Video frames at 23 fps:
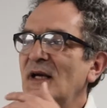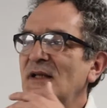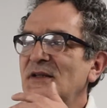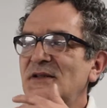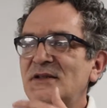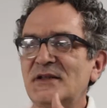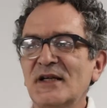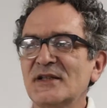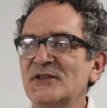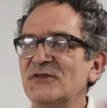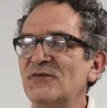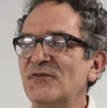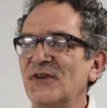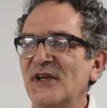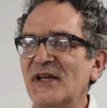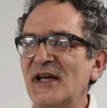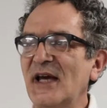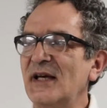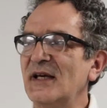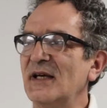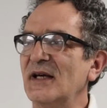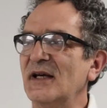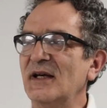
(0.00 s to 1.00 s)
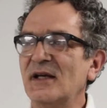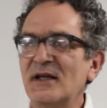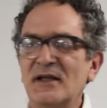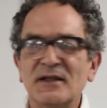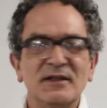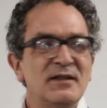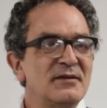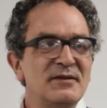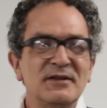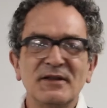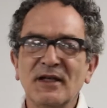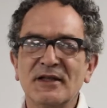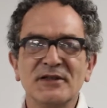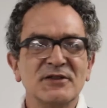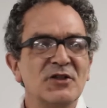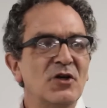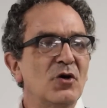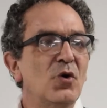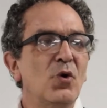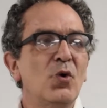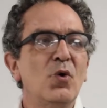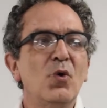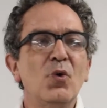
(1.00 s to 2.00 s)
just forget it. Just
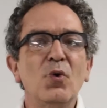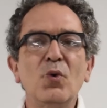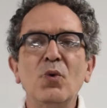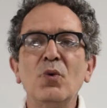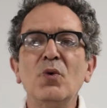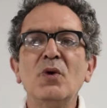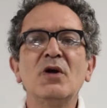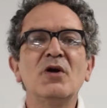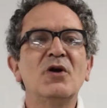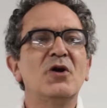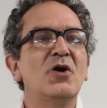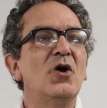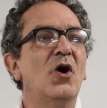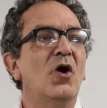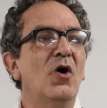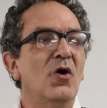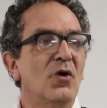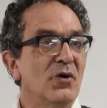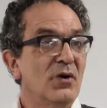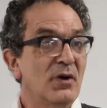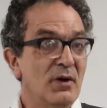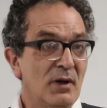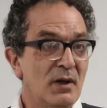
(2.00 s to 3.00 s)
all gone.